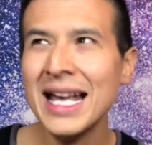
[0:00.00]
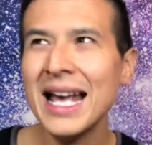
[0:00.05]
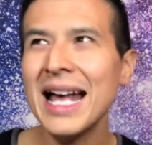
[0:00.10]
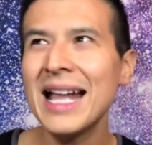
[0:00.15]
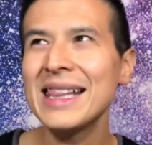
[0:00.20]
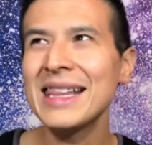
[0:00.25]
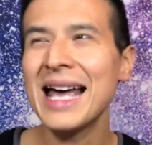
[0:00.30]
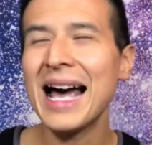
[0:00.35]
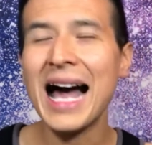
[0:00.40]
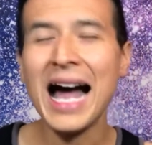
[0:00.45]

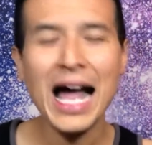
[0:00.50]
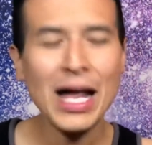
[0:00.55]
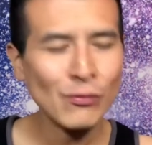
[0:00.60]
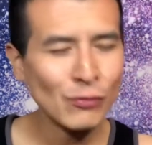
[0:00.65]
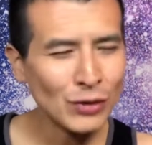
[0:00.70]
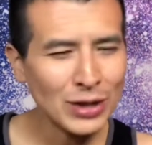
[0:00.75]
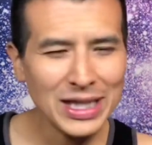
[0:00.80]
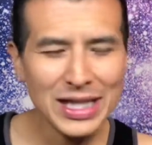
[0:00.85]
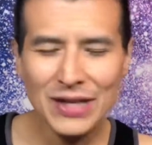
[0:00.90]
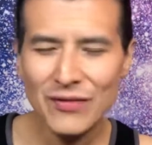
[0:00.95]
that I
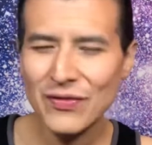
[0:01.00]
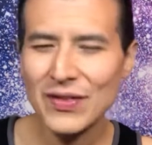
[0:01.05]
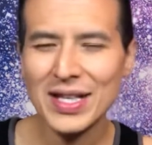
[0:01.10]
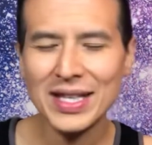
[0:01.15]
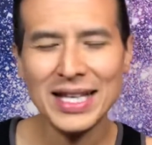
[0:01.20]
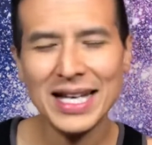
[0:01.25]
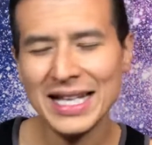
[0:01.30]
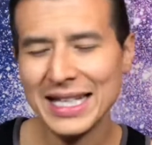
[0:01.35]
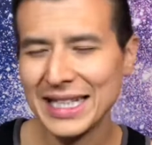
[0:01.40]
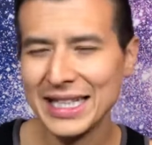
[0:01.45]
really feel
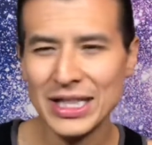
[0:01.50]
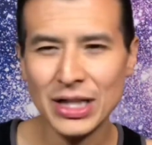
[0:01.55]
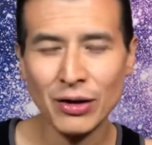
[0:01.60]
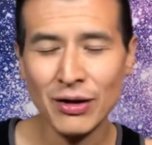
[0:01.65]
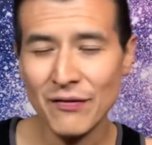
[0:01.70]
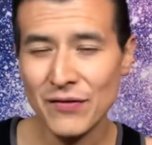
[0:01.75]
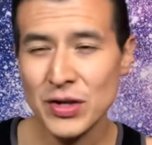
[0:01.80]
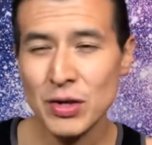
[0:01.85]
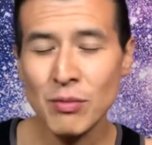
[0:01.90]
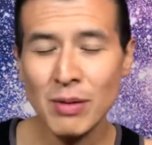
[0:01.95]
like,
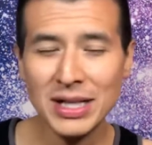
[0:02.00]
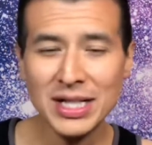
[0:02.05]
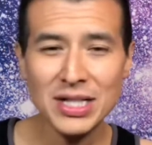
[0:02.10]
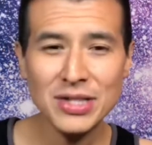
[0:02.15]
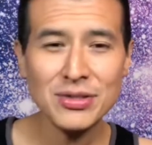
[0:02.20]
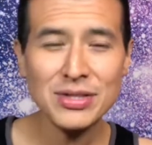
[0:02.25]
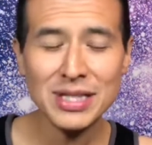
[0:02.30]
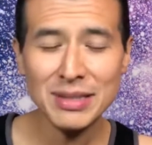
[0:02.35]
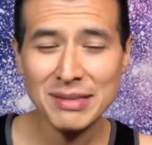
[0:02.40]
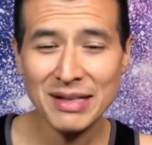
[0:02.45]
if you want to
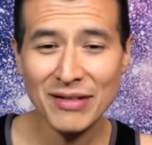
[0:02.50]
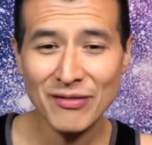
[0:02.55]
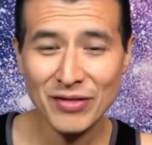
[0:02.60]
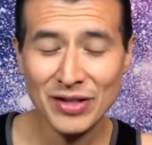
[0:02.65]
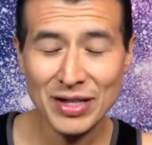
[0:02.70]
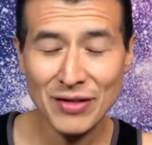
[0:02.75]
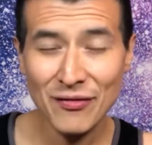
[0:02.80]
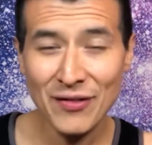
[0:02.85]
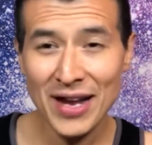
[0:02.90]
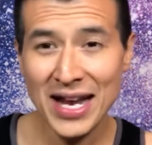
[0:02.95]
do something for
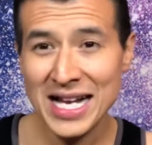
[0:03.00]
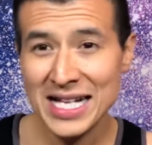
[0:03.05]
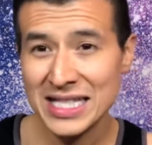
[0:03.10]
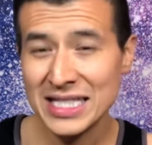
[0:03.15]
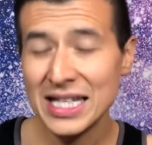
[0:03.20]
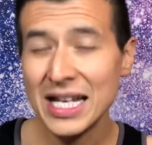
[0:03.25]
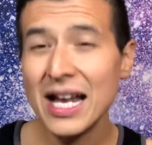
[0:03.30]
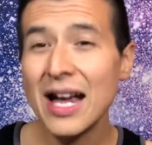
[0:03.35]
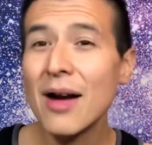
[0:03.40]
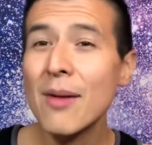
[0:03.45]
the fans,
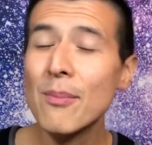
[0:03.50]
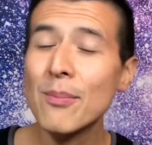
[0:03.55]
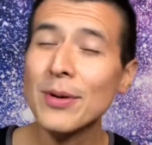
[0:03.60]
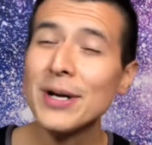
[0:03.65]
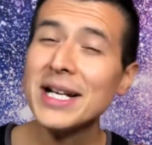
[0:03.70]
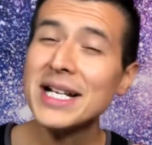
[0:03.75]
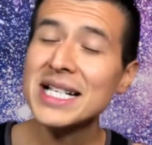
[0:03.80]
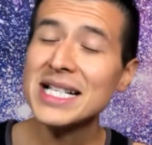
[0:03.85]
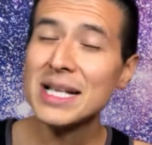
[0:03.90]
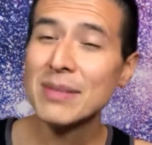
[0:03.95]

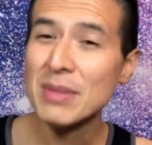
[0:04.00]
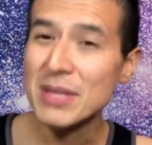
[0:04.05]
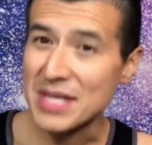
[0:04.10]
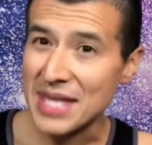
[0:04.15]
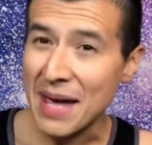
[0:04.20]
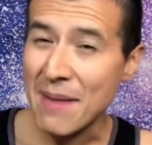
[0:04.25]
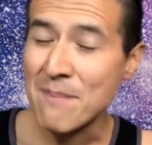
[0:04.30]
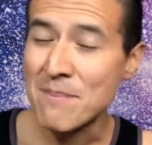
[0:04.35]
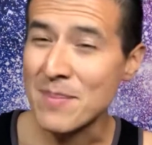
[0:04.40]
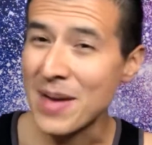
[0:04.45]
bring some of
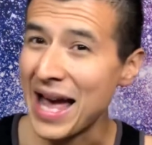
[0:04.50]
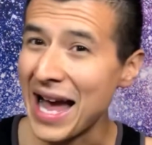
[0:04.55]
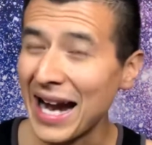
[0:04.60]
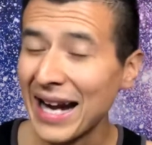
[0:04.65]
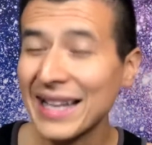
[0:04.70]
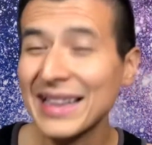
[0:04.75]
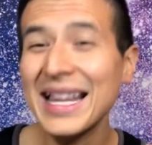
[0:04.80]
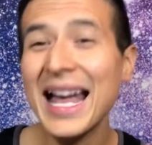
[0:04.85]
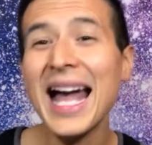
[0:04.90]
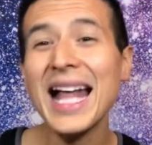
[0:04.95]
them
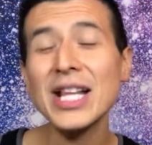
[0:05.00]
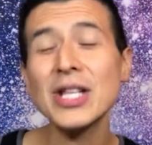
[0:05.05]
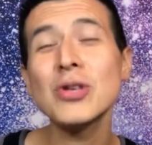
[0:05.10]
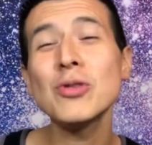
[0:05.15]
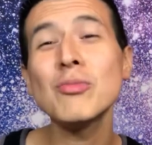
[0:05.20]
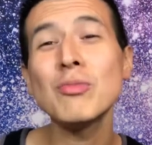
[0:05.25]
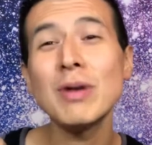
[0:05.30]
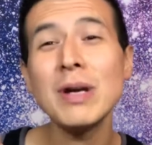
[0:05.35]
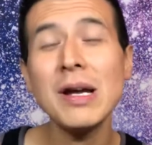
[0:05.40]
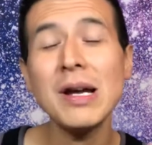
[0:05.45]
back. That's who
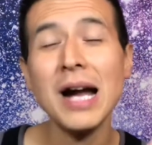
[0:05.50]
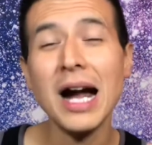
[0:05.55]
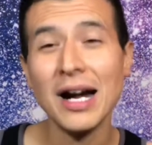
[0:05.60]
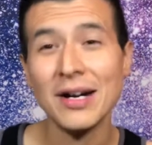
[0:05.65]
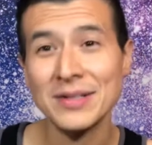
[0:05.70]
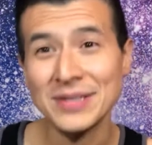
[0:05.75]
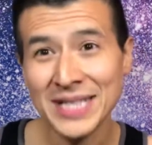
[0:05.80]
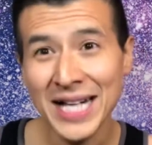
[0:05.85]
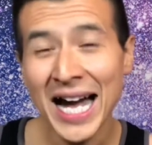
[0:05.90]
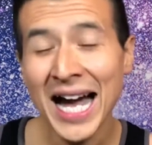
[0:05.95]
we are
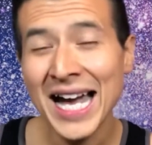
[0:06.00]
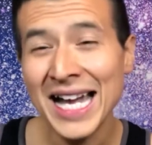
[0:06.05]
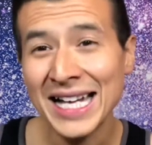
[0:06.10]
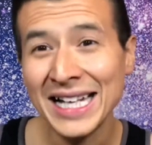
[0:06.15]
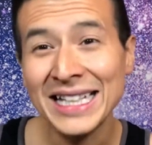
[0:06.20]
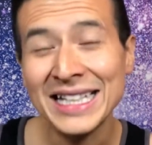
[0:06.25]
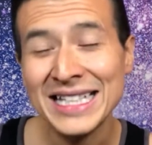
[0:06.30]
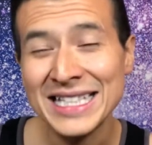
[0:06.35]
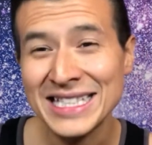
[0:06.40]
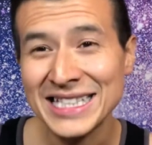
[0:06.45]

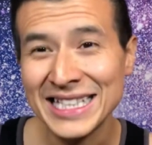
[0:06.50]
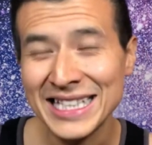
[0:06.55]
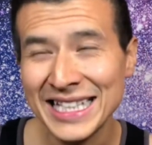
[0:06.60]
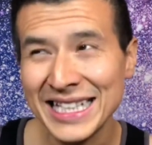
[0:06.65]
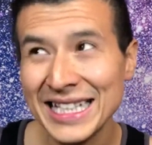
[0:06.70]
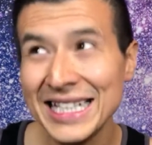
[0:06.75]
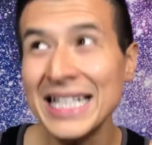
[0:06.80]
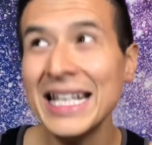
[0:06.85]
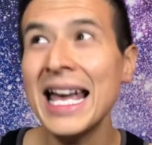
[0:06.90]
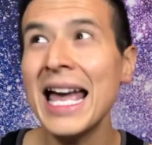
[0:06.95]
dying to
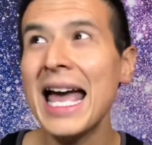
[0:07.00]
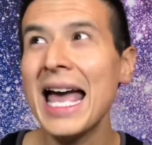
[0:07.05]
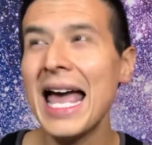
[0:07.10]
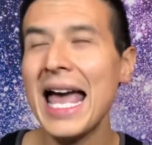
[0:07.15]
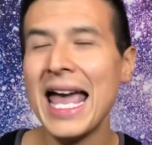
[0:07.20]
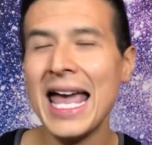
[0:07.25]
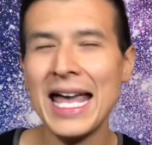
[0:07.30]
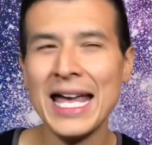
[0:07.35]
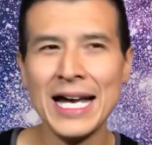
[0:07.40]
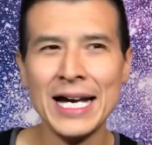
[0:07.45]
see.
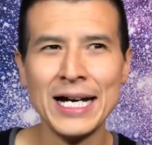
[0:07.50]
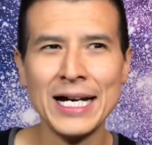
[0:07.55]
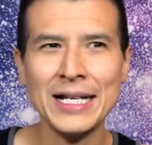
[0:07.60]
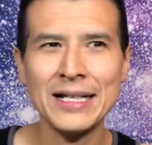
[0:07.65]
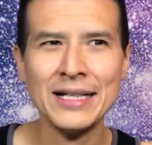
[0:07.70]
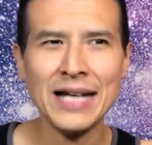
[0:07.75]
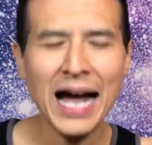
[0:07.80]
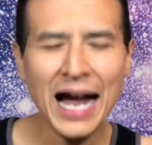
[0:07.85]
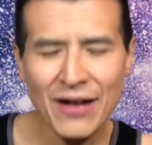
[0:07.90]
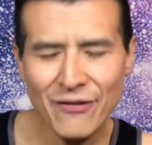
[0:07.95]
And
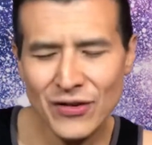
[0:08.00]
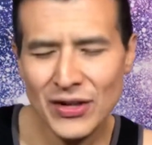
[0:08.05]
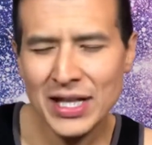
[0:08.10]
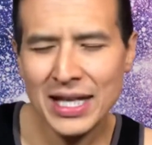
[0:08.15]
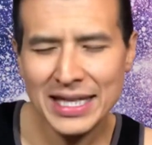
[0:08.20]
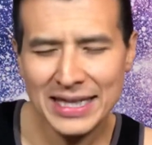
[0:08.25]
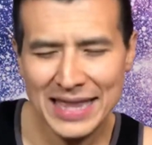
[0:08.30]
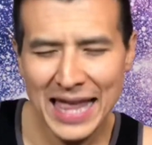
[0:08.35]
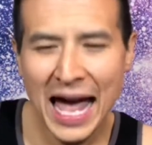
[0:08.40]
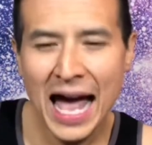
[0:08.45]
I feel
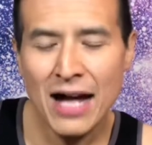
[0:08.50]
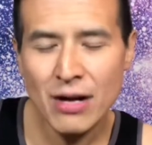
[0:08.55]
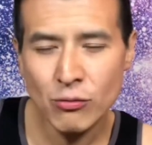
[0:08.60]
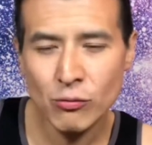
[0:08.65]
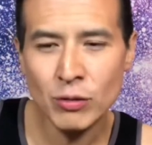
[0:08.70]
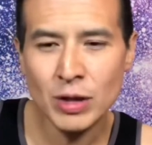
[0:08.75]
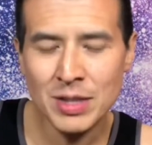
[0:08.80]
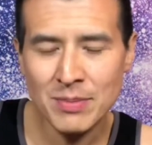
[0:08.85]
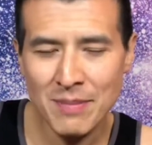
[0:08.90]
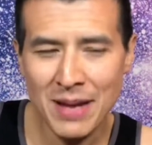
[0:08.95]
like that
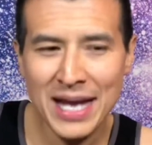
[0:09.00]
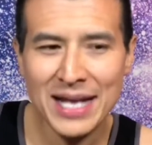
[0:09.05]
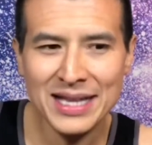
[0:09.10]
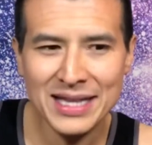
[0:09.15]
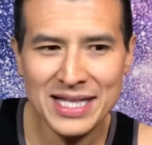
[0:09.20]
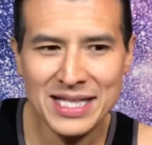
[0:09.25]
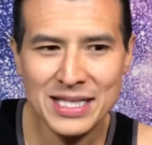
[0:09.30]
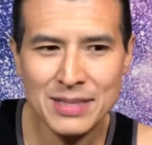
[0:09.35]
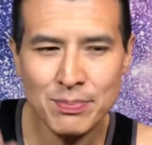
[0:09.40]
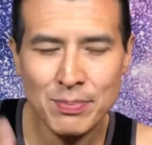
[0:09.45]
would make
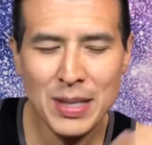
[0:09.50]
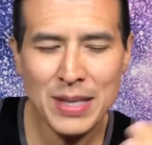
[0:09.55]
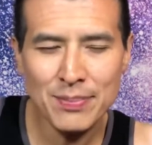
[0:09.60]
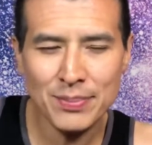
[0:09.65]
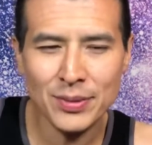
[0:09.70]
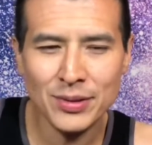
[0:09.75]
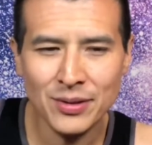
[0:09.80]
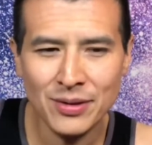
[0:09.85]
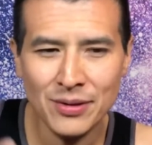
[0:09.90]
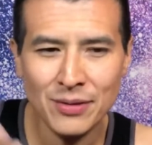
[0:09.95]
this
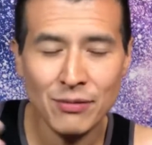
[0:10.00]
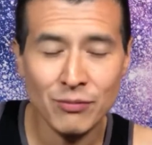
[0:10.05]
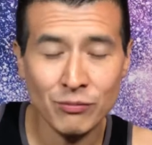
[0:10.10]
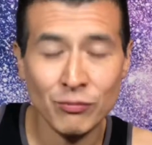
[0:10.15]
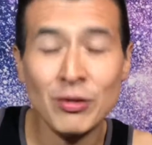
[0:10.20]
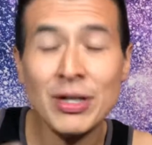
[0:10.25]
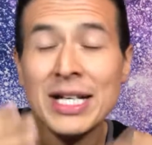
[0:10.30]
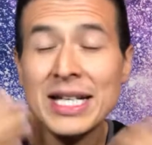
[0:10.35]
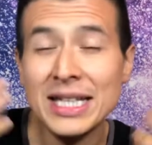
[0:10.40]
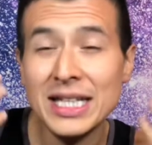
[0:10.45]
people
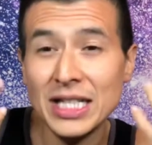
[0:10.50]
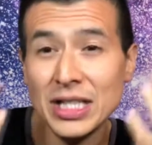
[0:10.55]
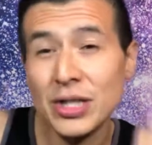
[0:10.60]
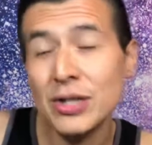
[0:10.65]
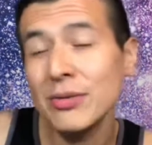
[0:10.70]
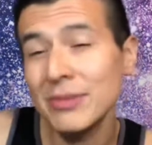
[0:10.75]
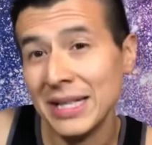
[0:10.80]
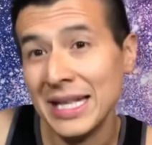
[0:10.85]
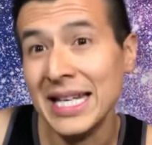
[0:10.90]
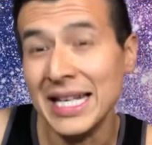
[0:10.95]
really
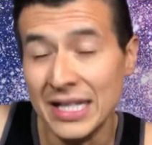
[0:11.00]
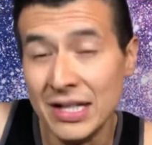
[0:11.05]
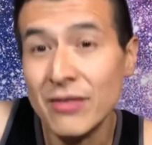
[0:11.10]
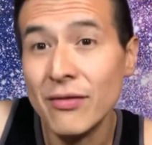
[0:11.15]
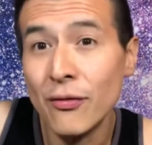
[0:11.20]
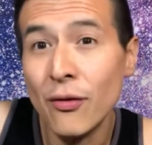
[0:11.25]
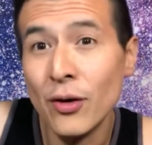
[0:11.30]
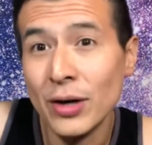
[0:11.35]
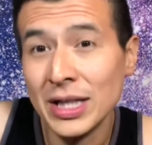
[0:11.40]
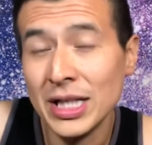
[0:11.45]
tune in
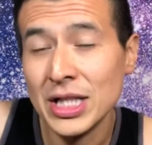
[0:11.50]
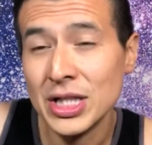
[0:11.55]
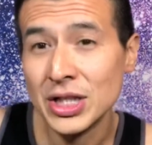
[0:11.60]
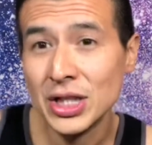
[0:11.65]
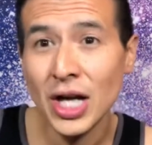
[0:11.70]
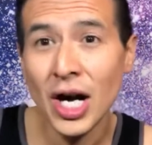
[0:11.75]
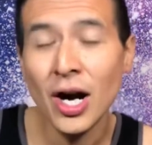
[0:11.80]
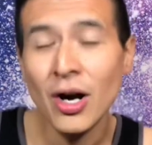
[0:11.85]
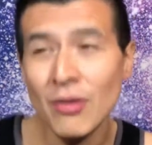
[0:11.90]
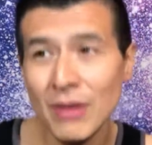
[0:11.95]
for the
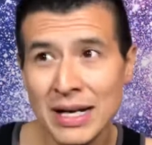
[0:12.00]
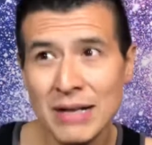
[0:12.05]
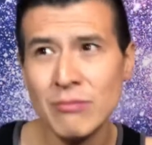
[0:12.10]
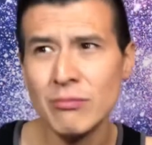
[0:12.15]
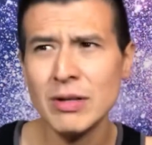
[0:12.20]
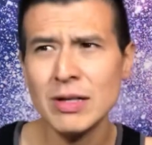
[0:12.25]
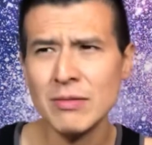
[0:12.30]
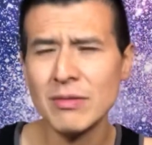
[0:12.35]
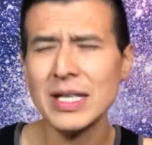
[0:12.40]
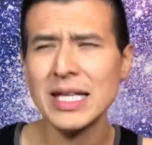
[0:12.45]
show and
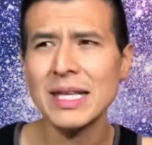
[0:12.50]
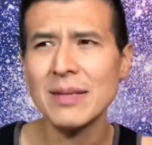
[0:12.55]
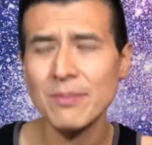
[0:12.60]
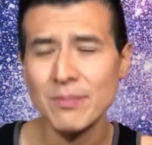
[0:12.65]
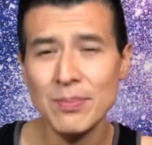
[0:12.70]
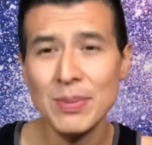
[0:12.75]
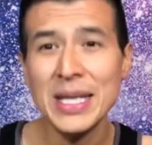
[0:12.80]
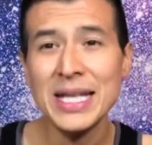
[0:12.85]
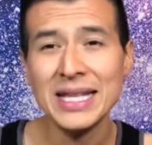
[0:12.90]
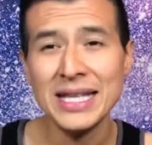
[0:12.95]
would really
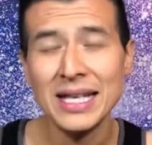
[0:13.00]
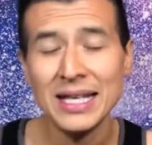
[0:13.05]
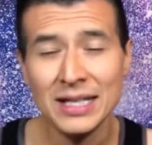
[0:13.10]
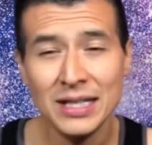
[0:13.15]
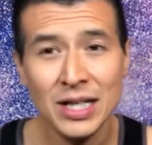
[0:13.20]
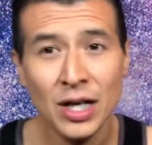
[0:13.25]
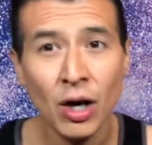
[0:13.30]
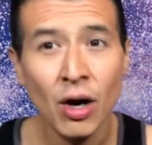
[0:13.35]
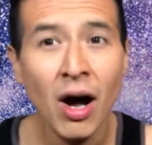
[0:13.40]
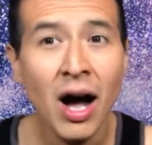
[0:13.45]
be,
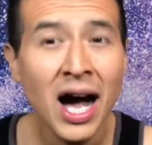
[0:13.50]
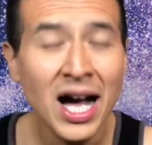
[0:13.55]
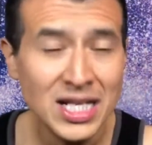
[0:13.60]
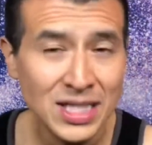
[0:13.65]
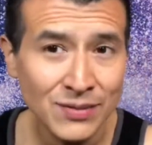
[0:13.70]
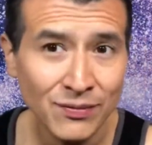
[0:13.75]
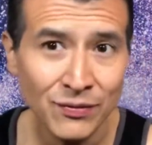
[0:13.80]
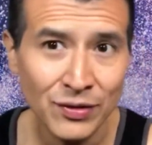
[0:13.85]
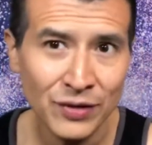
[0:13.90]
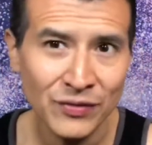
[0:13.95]

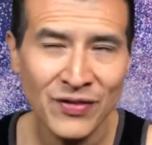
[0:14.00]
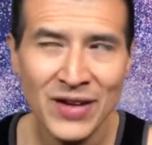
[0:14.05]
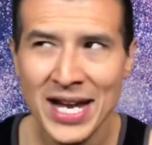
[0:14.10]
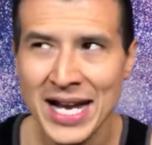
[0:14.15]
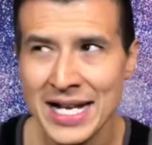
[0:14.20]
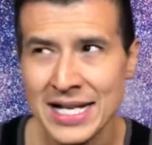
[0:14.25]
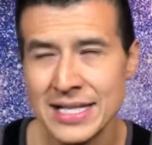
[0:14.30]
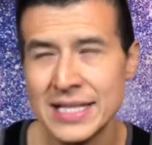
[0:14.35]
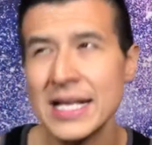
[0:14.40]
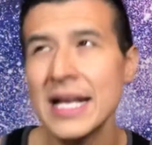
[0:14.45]
awesome for
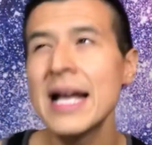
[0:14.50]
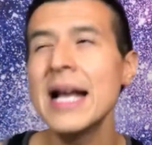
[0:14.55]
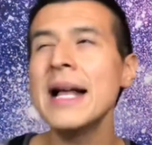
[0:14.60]
fans.